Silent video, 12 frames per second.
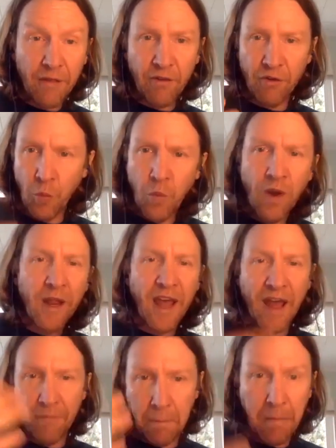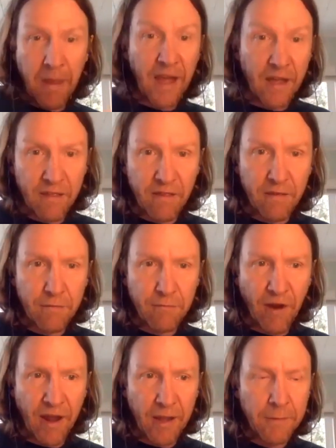So you want to have a mix,
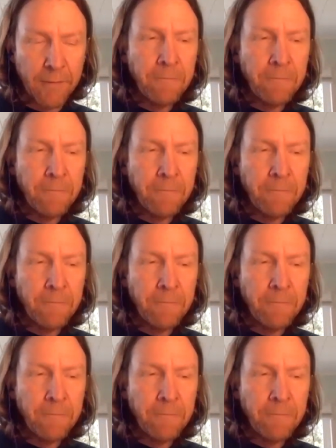right?